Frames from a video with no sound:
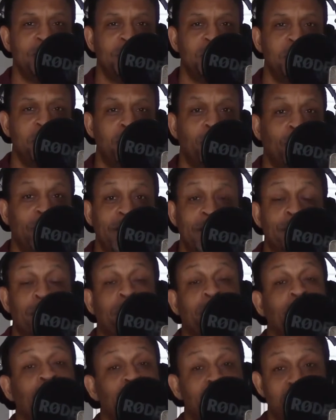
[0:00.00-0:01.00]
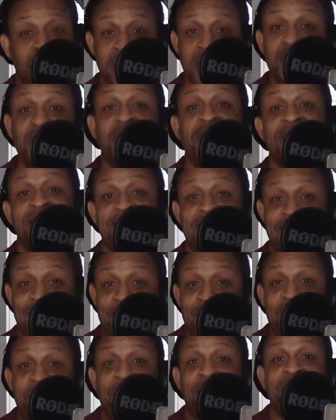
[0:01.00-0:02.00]
Bring it from those teachings that our
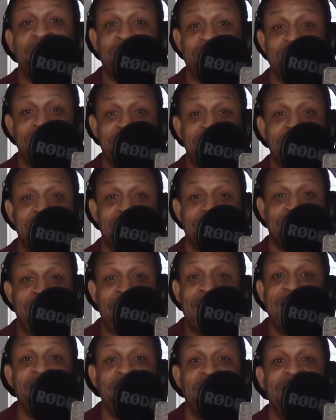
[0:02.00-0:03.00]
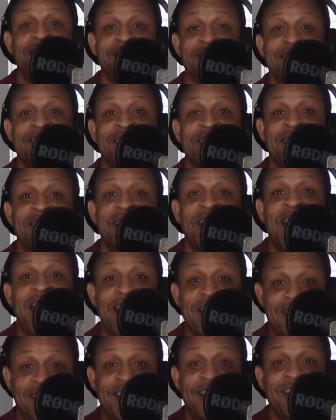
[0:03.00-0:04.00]
mothers gave us, and
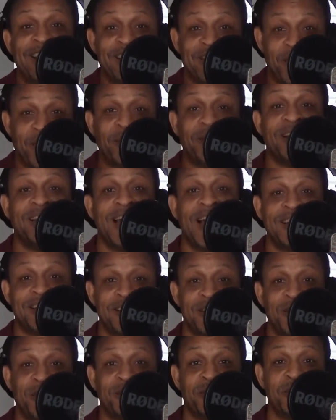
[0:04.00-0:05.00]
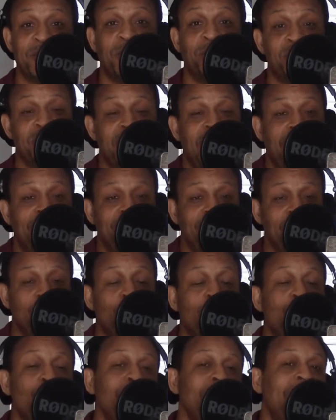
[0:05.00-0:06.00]
then internalize it yourself. See, I've
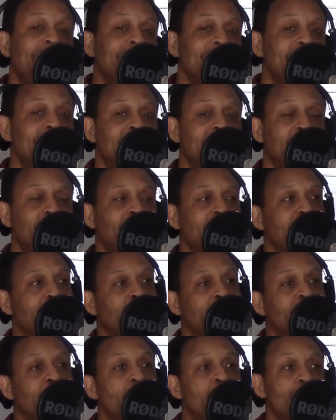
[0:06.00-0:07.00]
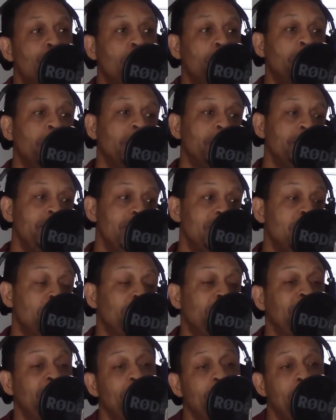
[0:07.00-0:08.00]
learned that discipline from the discipline
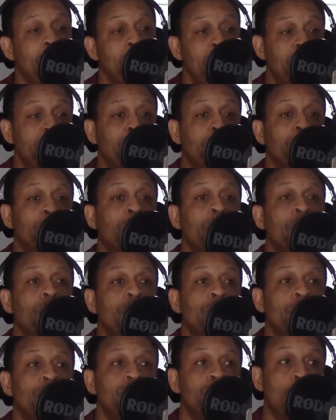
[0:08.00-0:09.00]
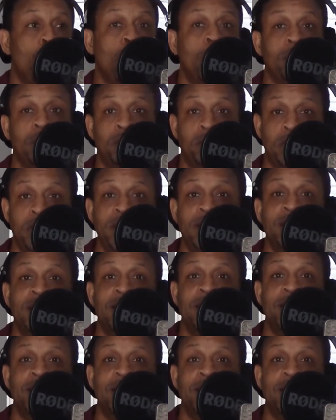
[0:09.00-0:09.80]
that my mother taught me.